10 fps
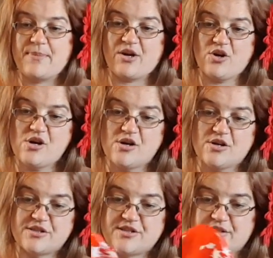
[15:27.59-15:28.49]

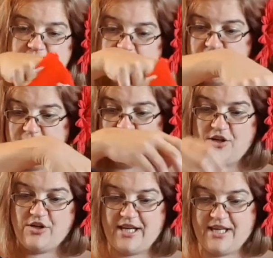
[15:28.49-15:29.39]
because
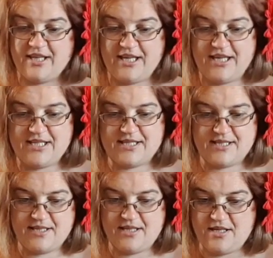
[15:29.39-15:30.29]
looking at this,